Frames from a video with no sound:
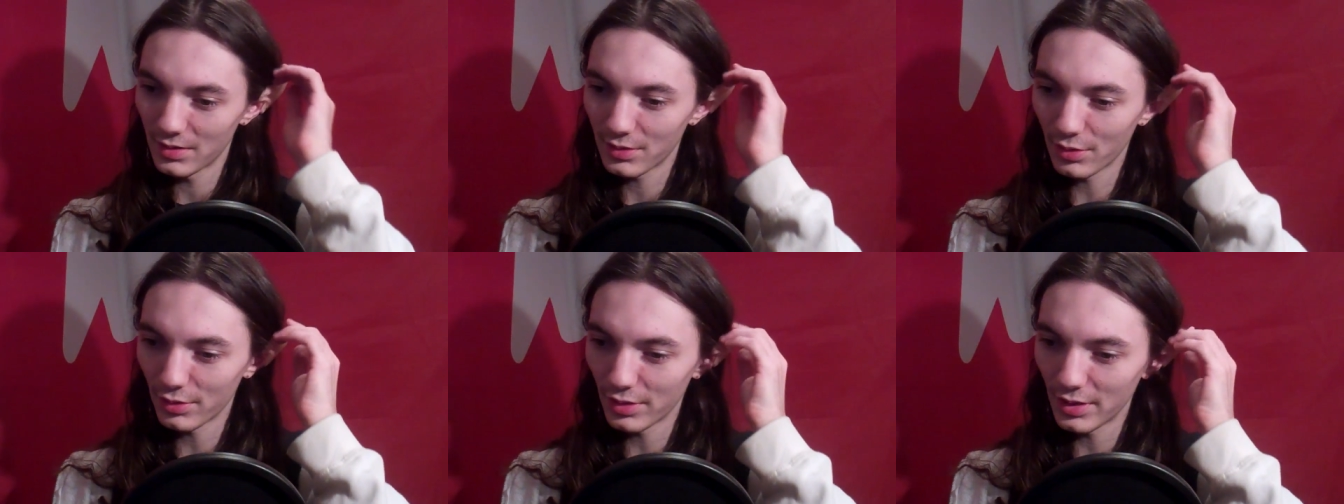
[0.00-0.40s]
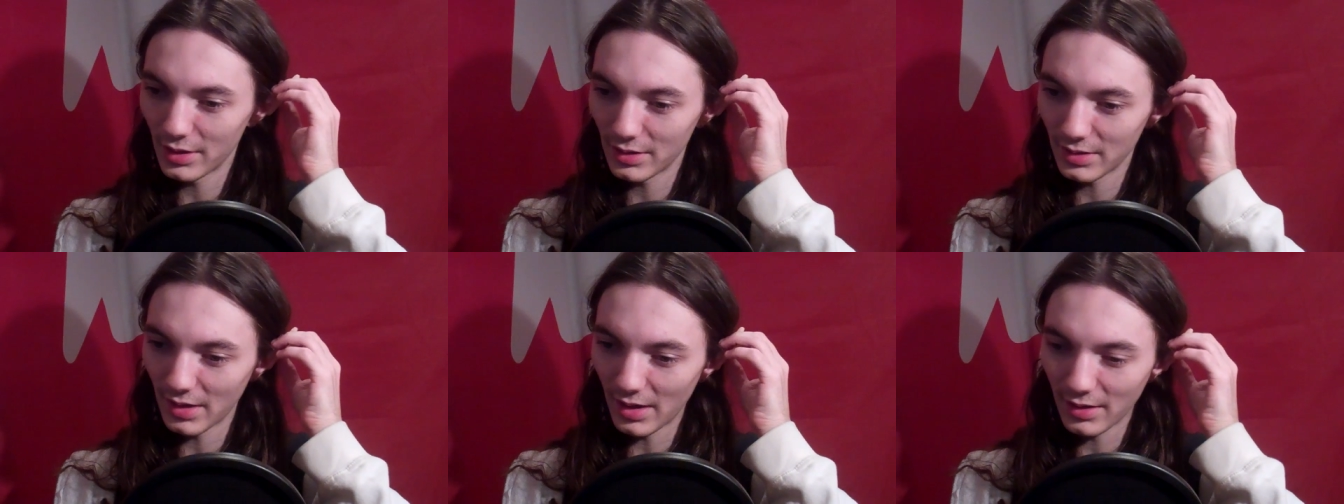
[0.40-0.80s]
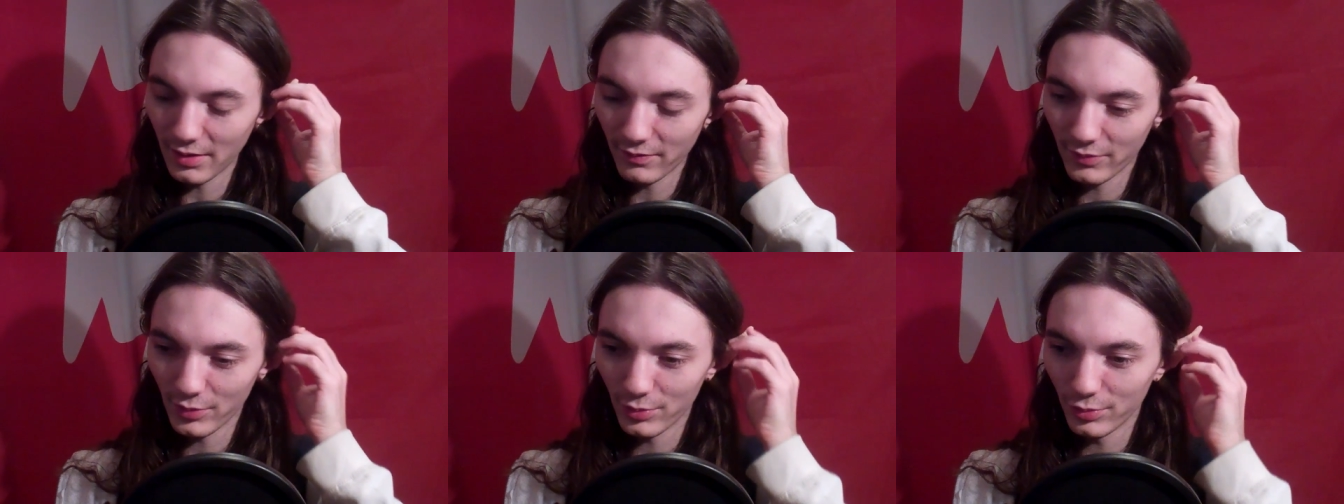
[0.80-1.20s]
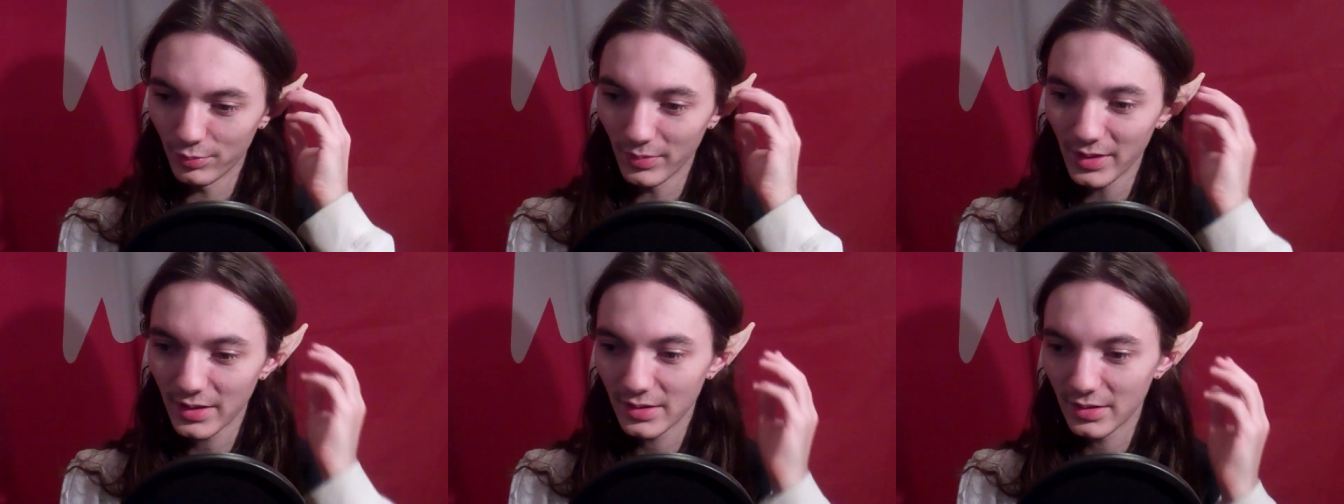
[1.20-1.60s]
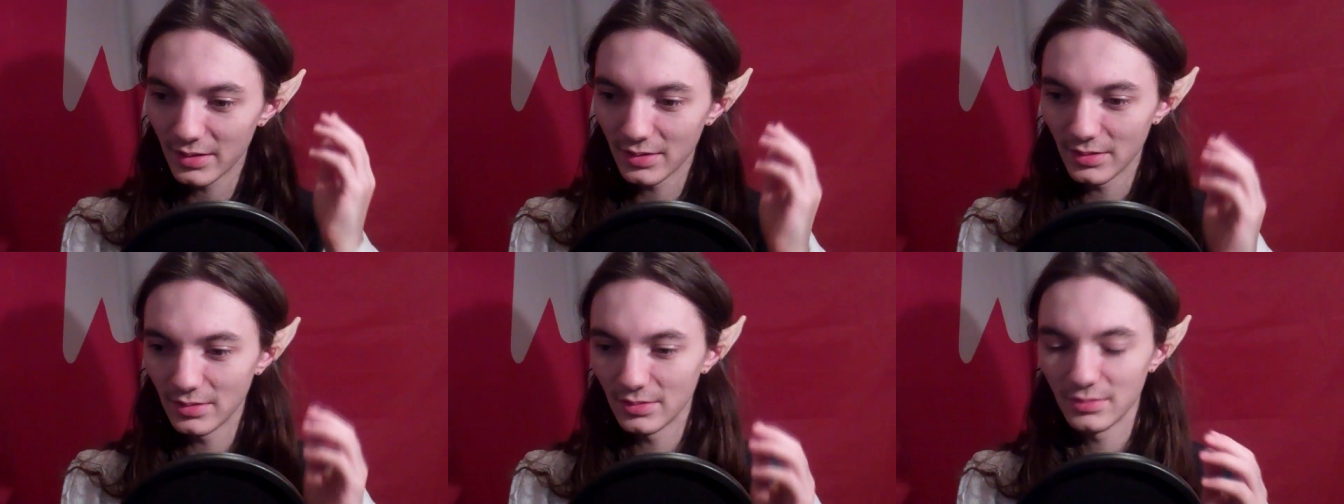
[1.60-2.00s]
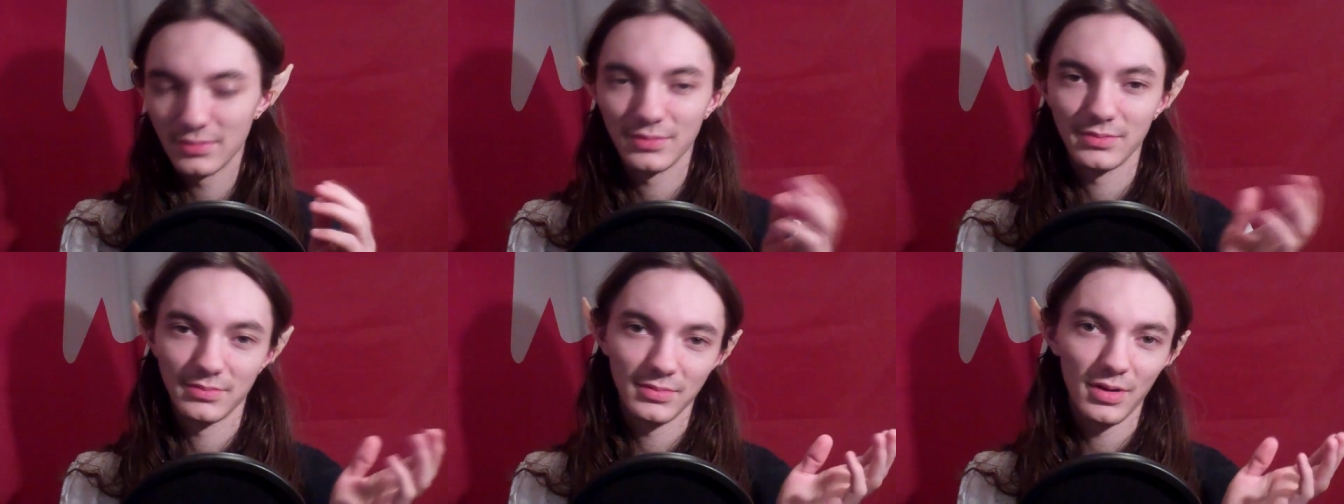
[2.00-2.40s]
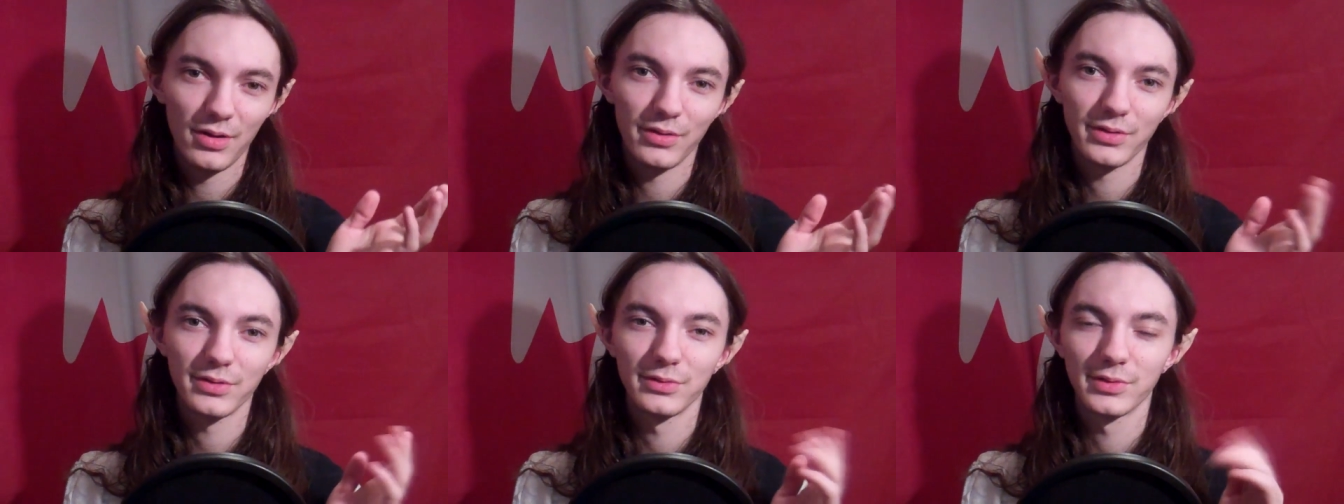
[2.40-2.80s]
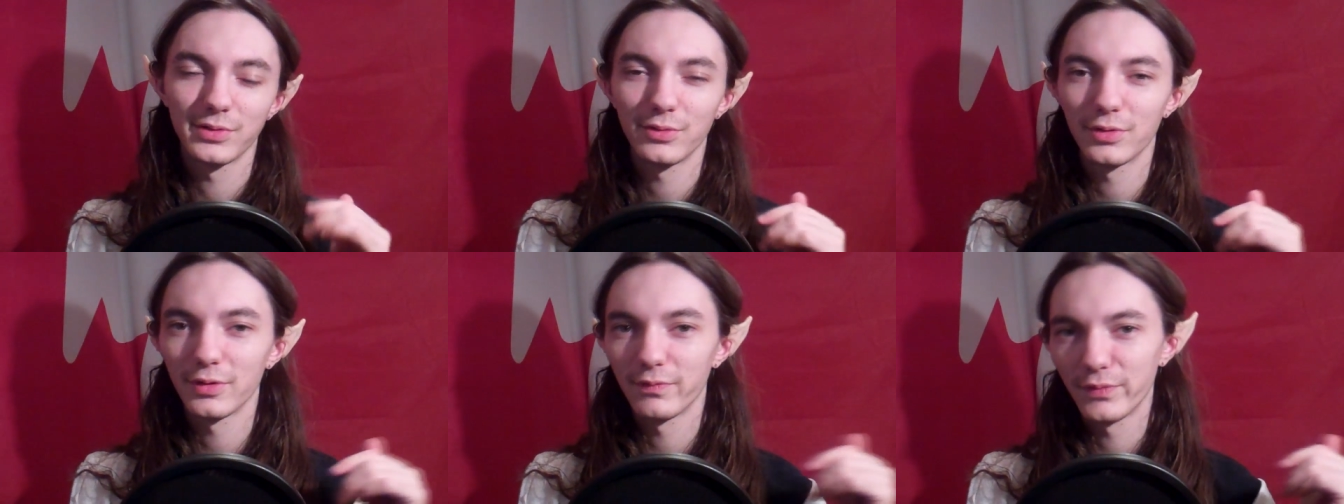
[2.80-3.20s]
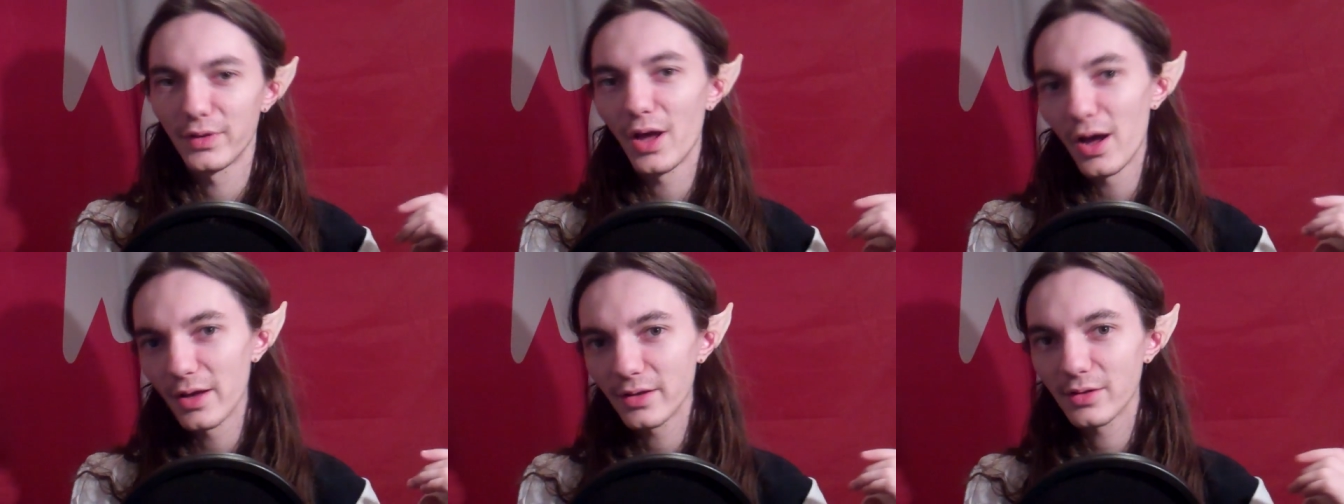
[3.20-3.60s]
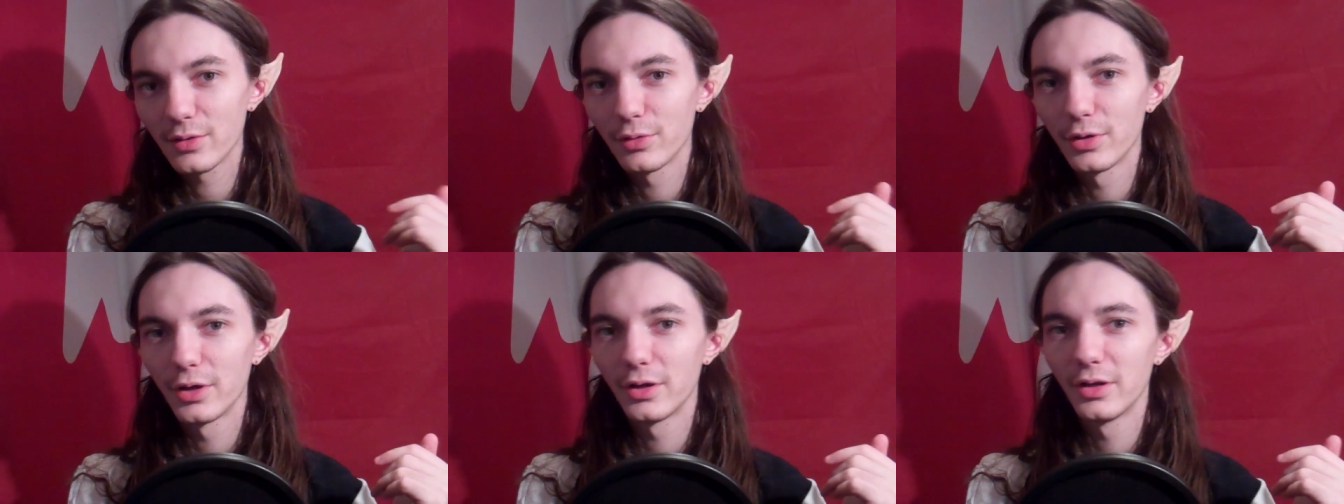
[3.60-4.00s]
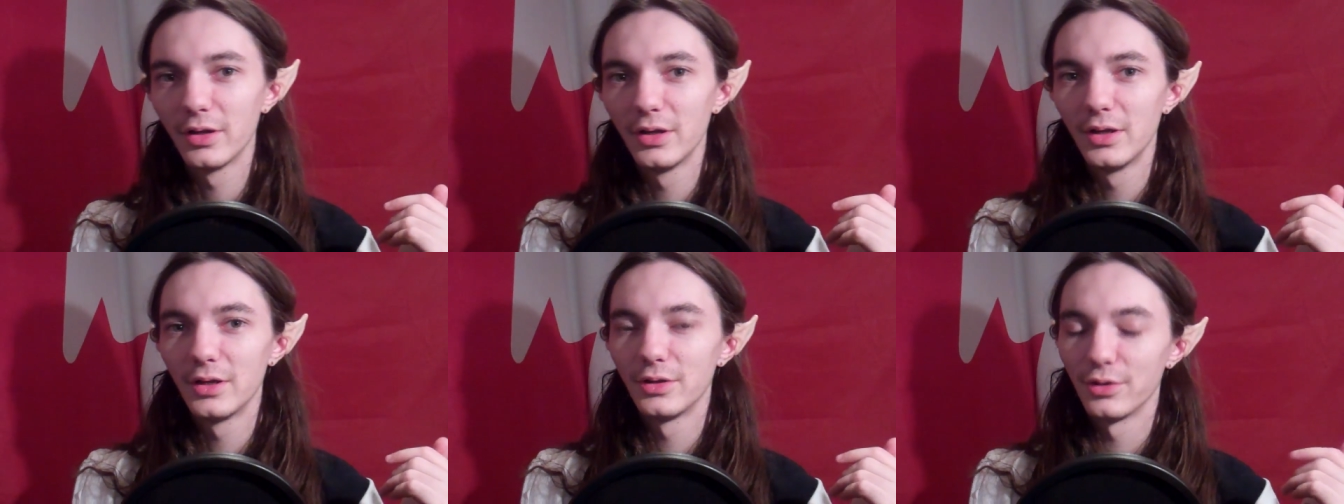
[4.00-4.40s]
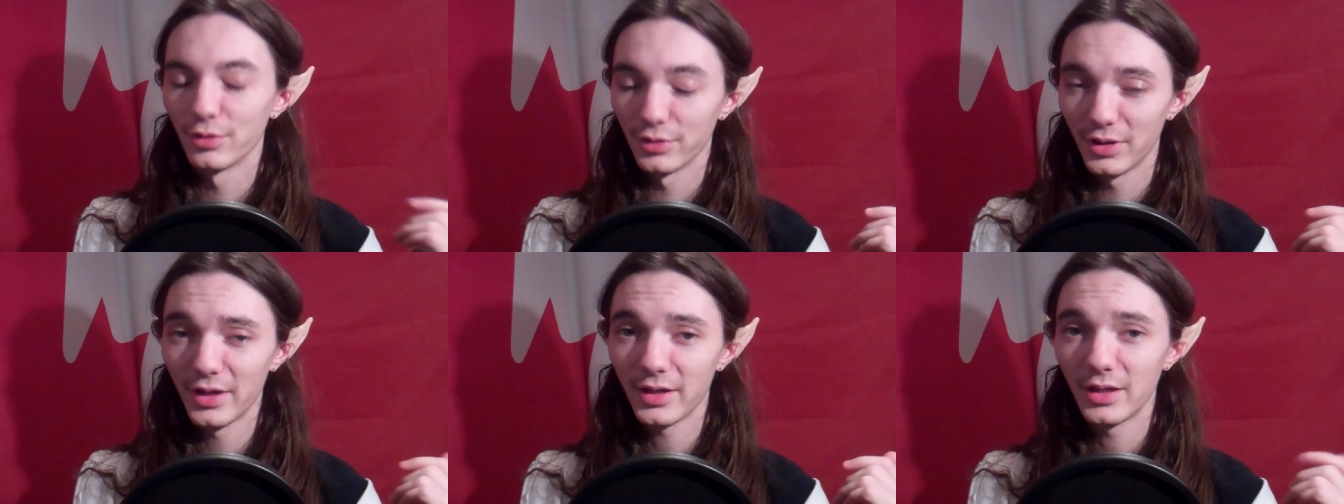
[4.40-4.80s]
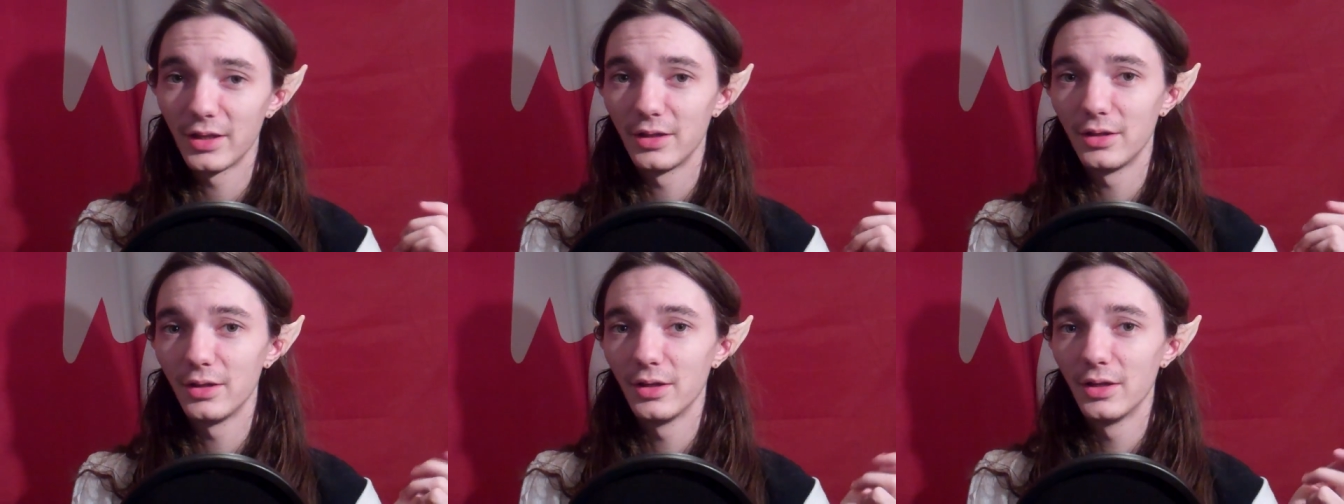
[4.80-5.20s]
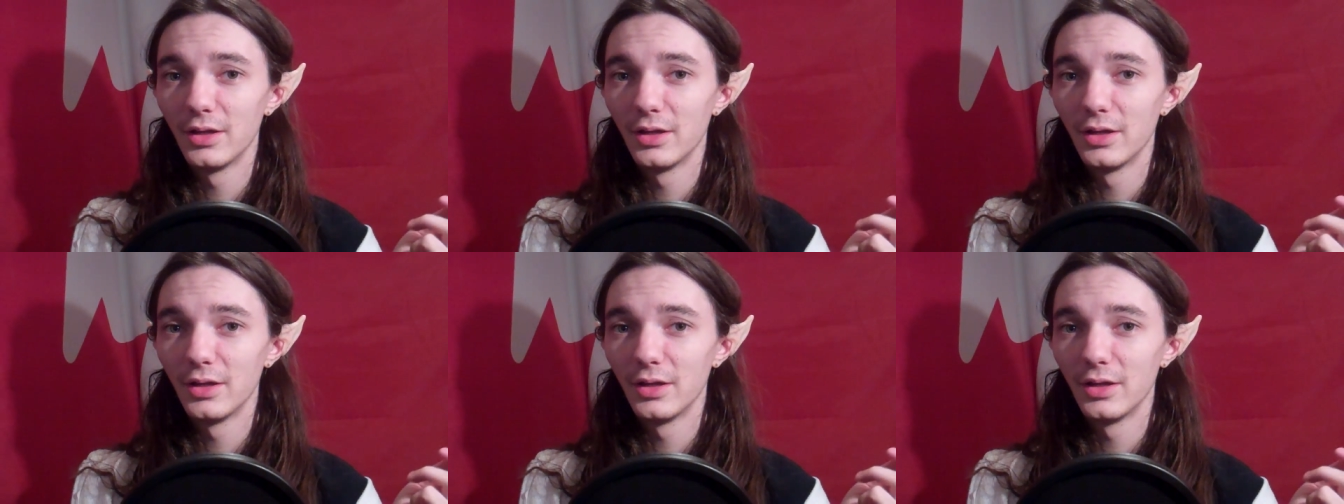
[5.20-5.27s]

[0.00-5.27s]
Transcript: sorry to any of you who missed it. Also, sort of not sorry. You're lucky.